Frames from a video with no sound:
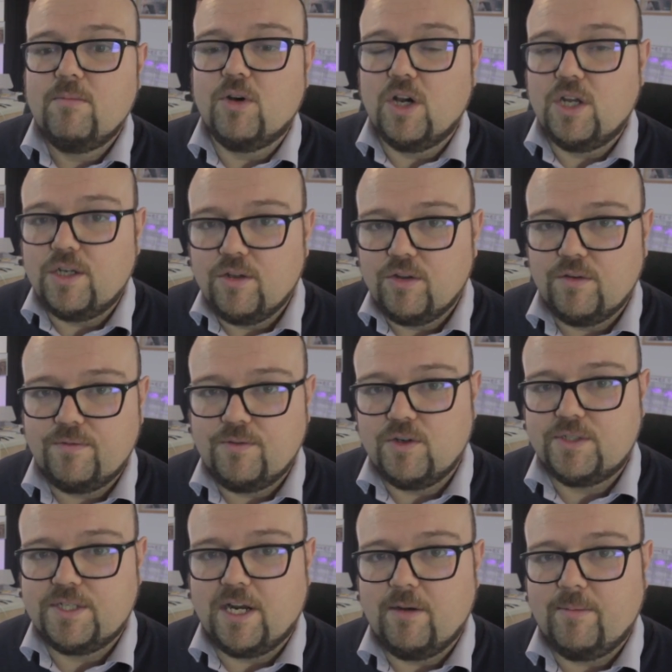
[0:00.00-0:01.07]
bought another 4
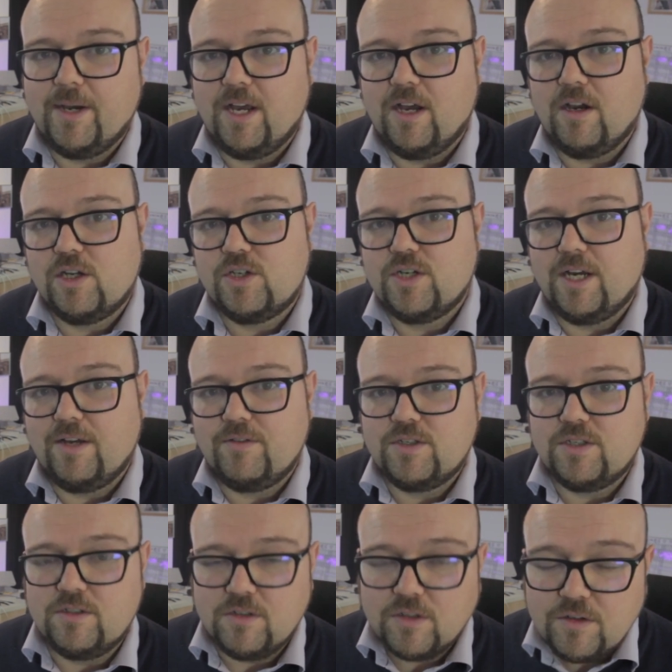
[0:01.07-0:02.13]
terabyte hard drive.
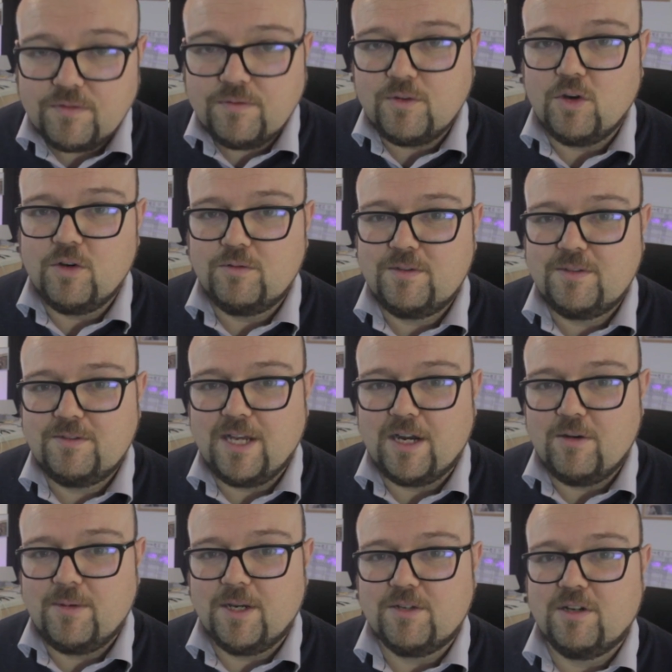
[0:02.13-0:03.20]
There's another 4
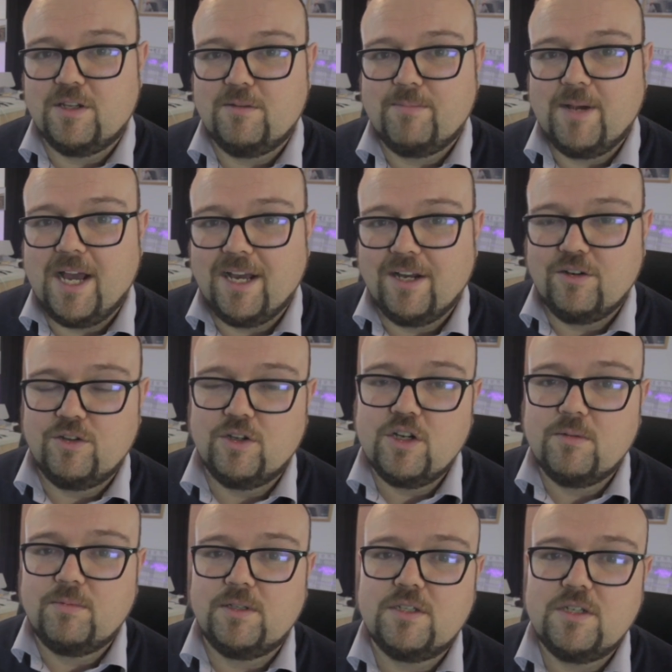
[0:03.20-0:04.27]
terabytes around the back, another
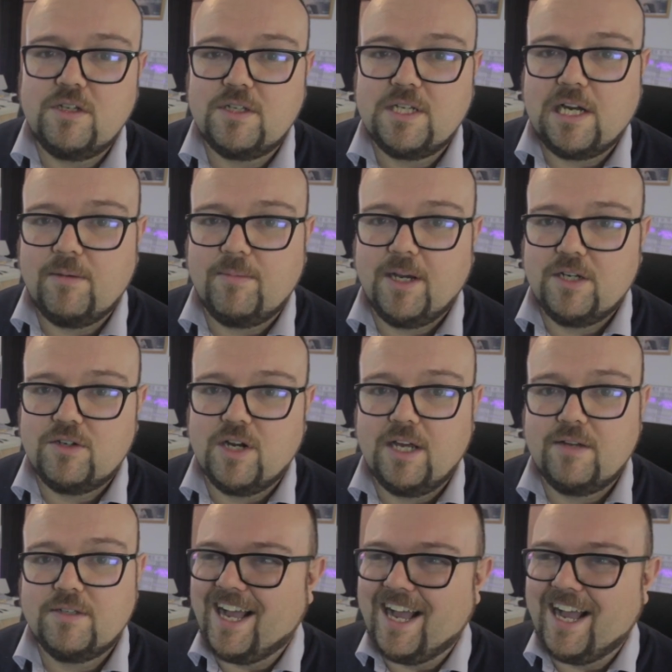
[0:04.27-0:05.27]
couple of 2 terabyte drives.